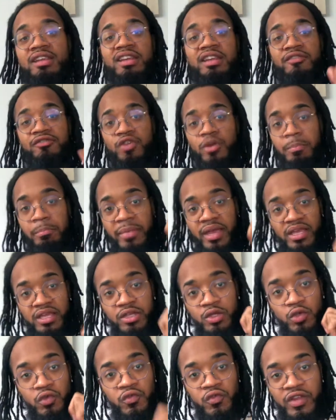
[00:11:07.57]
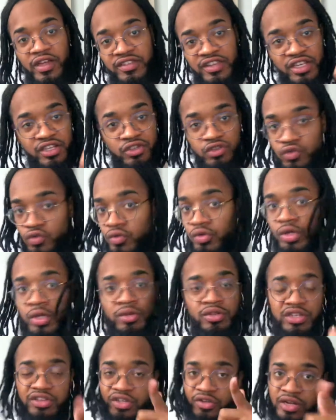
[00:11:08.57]
And if they're making you feel like they do,
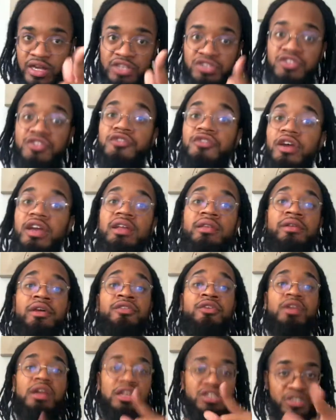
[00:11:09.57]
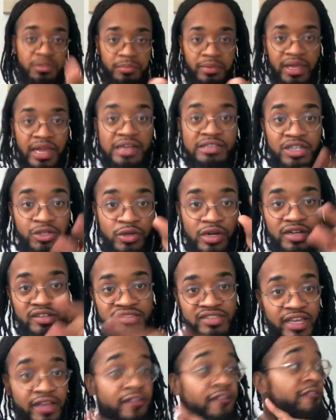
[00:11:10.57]
then they're not your friend. And they're not your man, and you got to
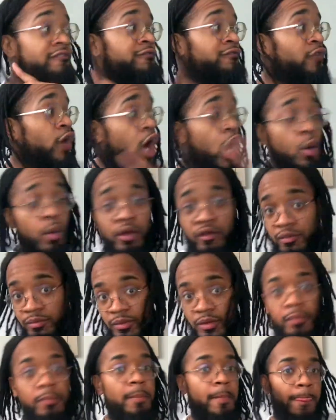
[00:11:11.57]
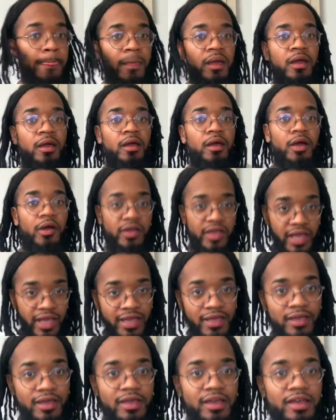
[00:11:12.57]
stay far away from them. Okay?